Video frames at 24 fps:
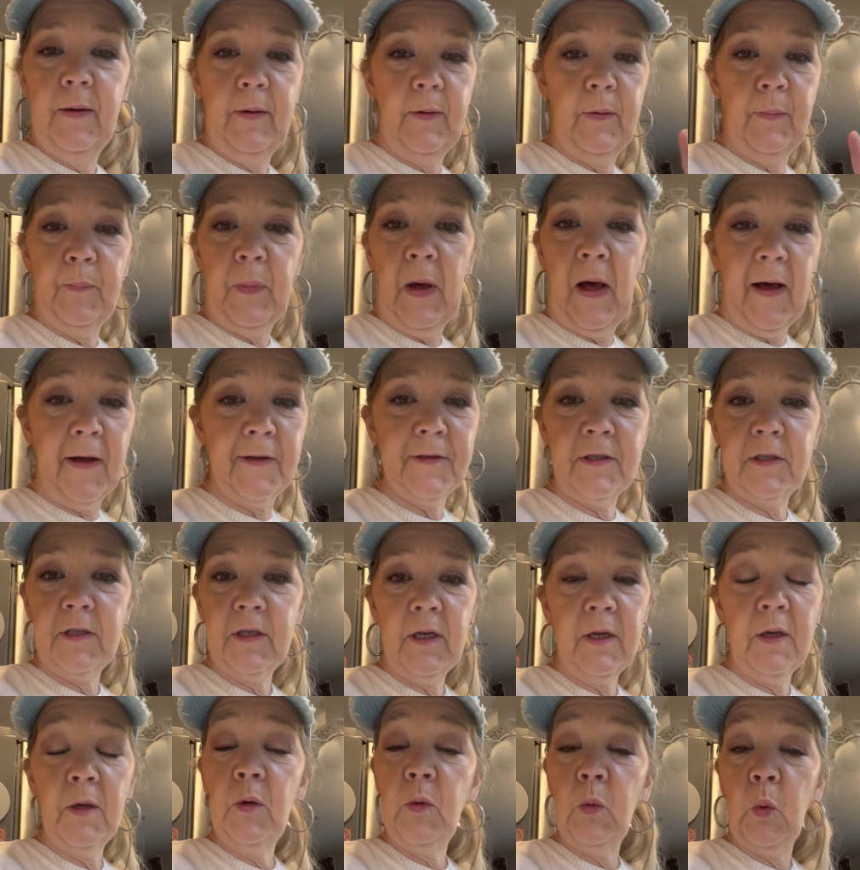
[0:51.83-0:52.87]

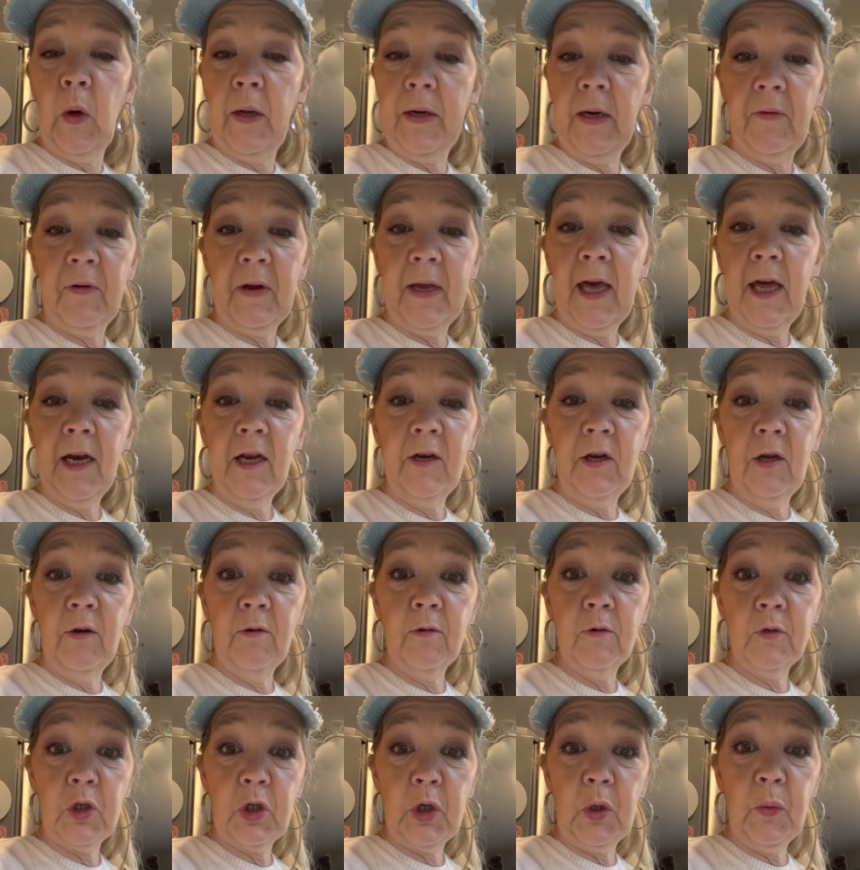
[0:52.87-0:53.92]
pasta, whatever kind of
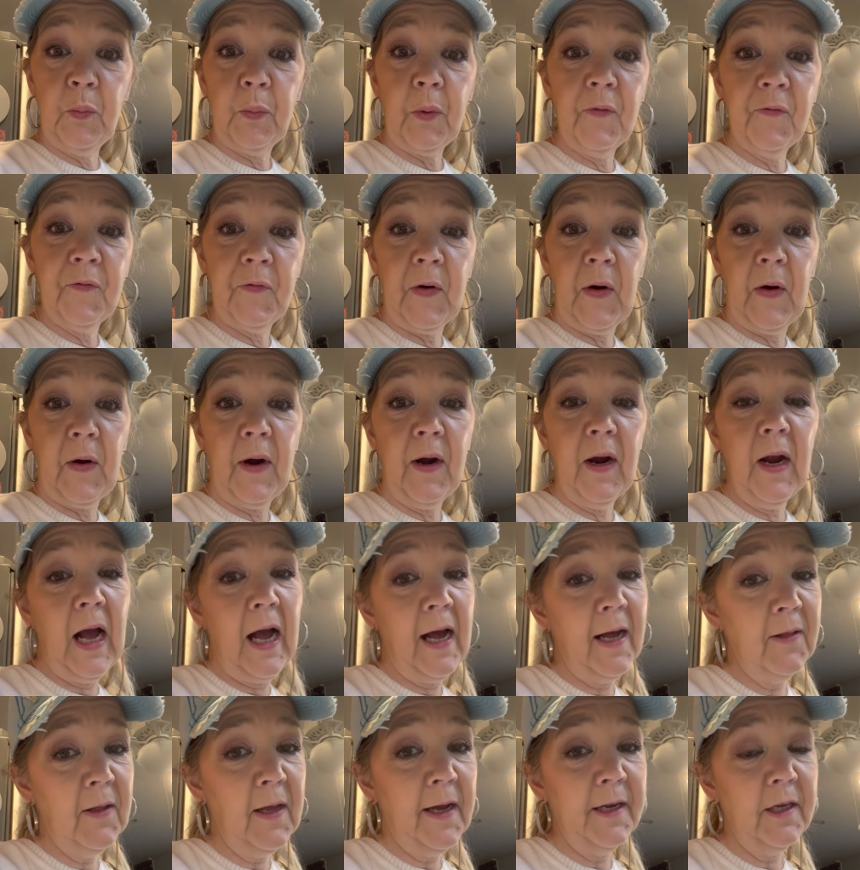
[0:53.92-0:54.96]
noodles you prefer. I
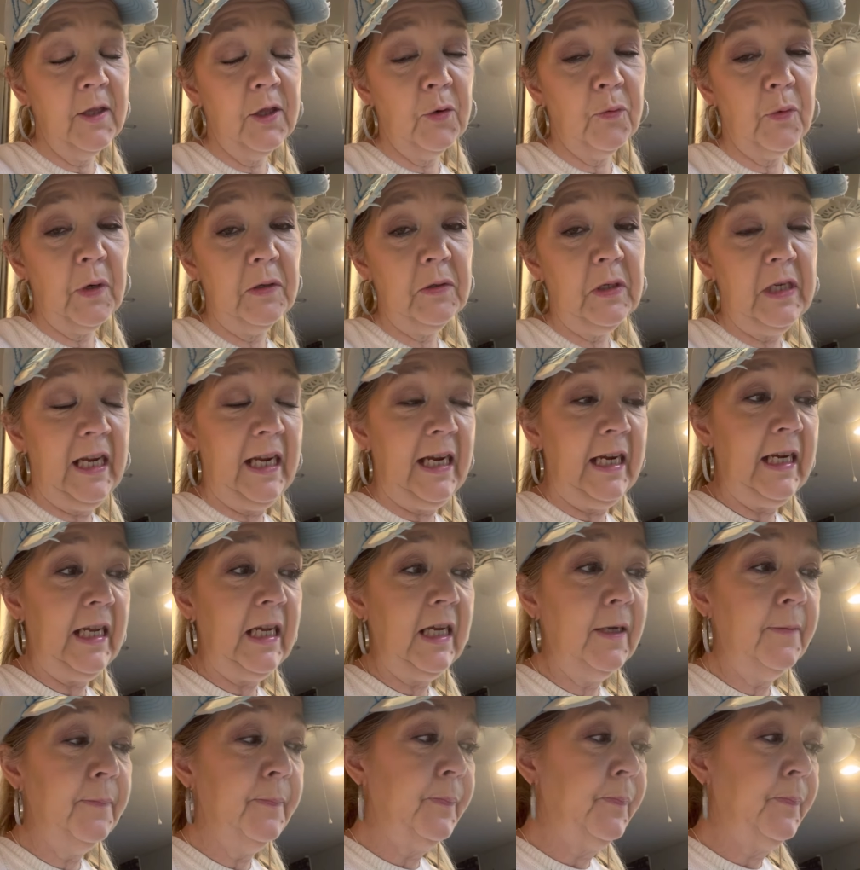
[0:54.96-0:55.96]
like the rotini.